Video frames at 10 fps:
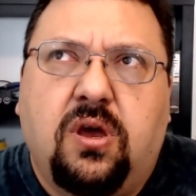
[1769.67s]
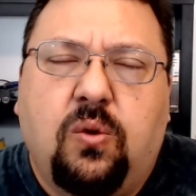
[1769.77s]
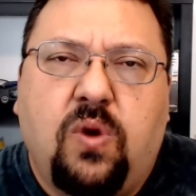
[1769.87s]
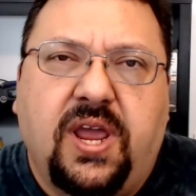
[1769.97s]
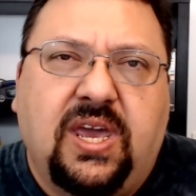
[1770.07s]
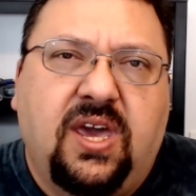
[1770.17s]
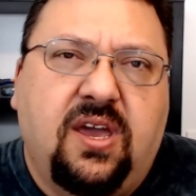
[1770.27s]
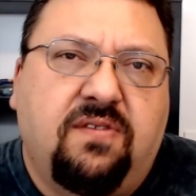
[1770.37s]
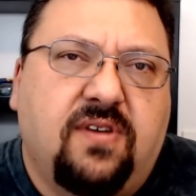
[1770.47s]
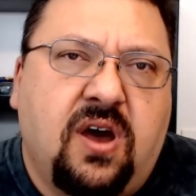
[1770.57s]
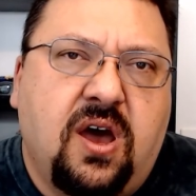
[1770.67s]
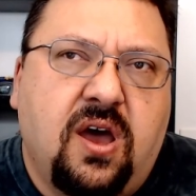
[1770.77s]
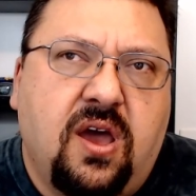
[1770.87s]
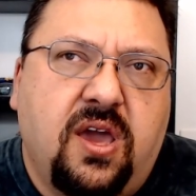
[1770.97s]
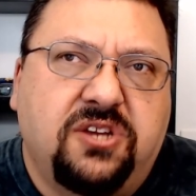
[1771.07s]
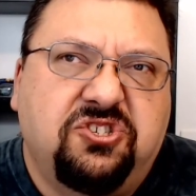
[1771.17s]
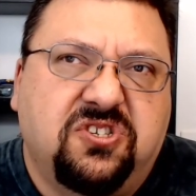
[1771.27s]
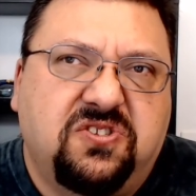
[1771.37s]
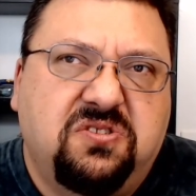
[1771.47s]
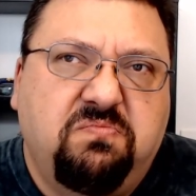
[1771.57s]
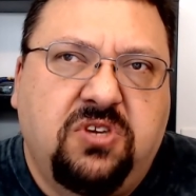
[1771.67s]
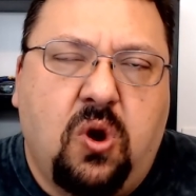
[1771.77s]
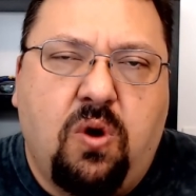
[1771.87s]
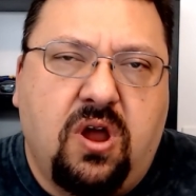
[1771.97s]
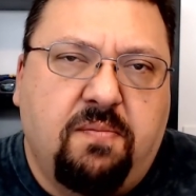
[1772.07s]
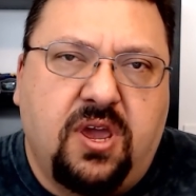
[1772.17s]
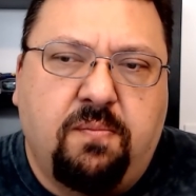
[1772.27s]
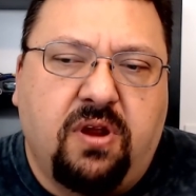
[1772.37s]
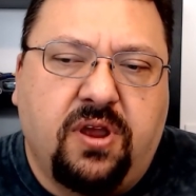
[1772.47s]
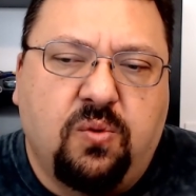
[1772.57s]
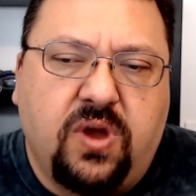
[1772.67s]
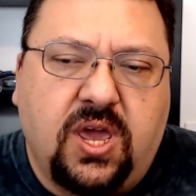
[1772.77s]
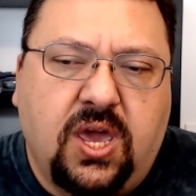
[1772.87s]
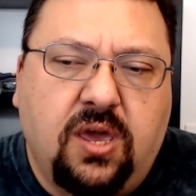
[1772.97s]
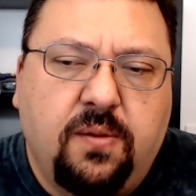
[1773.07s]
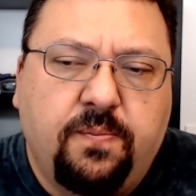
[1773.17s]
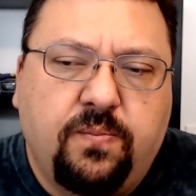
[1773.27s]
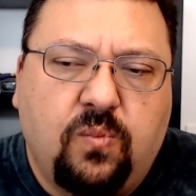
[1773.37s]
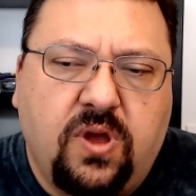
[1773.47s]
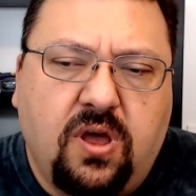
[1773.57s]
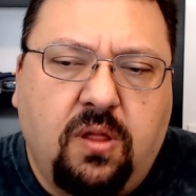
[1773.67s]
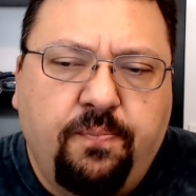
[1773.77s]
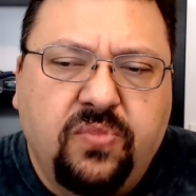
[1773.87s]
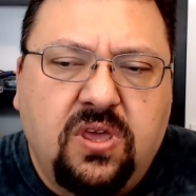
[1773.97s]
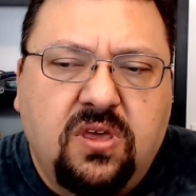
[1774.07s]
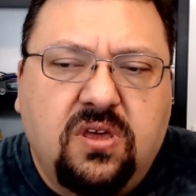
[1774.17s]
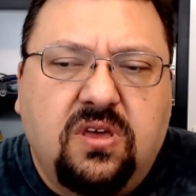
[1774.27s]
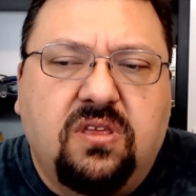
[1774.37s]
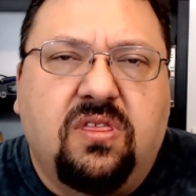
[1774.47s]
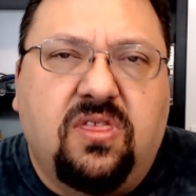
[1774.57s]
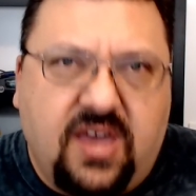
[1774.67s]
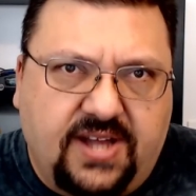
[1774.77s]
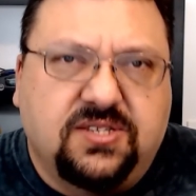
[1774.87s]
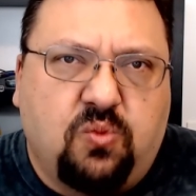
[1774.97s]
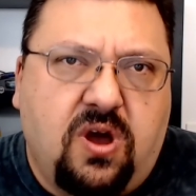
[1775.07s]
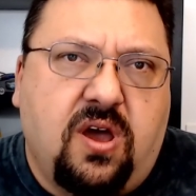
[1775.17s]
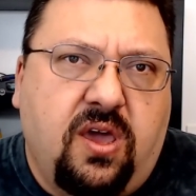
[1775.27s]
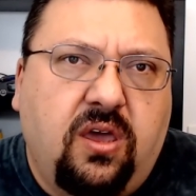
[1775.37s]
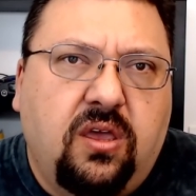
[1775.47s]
Why can't I just go on my merry way? Well, that's why.